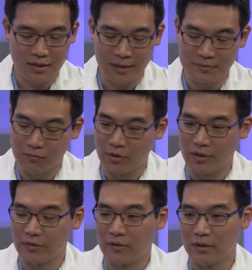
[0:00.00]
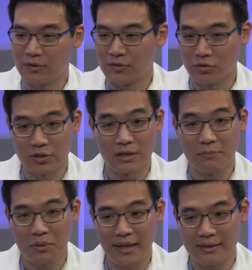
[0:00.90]
types where a surgeon
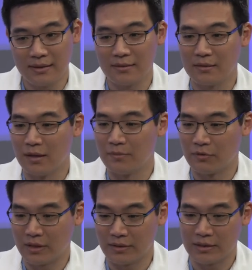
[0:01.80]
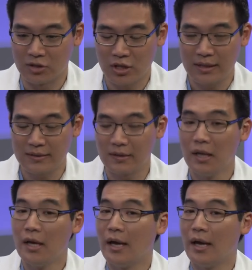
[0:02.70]
implants it um, directly in the chest,